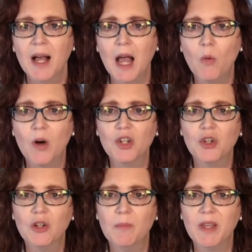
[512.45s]
I
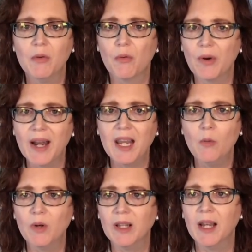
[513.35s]
want you to be
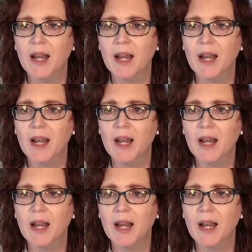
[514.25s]
ready, willing,